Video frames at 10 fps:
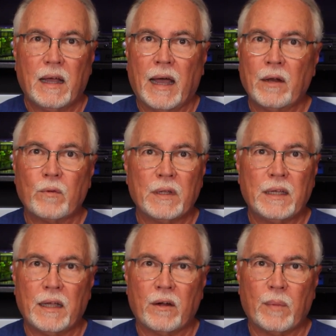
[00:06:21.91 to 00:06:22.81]
I don't really
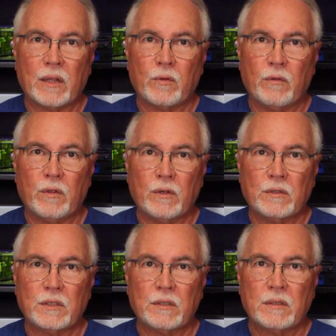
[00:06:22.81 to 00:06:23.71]
care about the
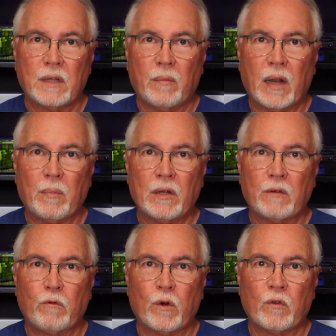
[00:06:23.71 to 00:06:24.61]
reviews. I mean, I've been
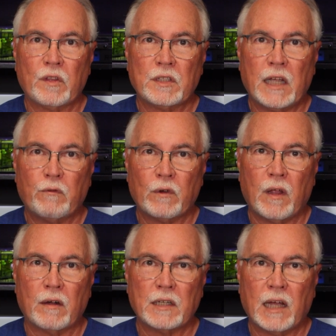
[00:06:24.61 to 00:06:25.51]
looking forward for this game for a
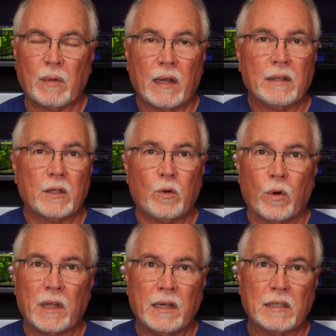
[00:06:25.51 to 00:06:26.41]
long time. I like the
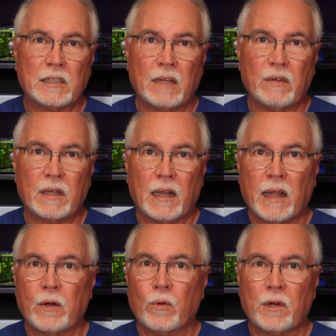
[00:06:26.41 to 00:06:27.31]
quirkiness of it. I
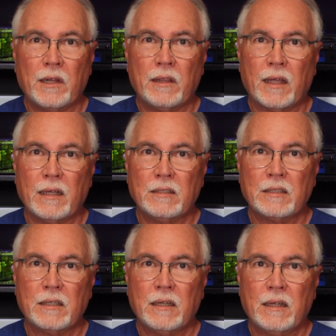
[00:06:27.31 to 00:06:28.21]
like quirky
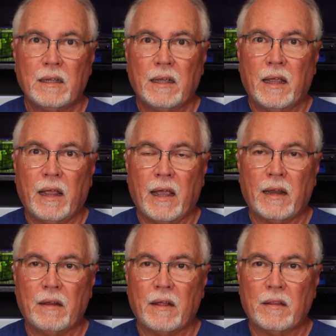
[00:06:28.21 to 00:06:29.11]
things,
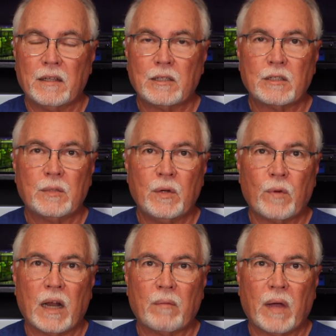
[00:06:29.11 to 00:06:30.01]
and this looks to be
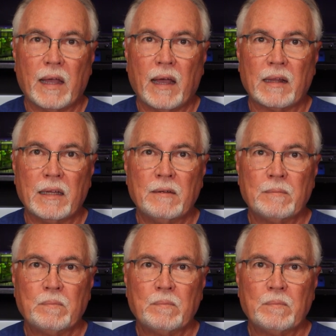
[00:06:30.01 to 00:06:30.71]
right up my alley.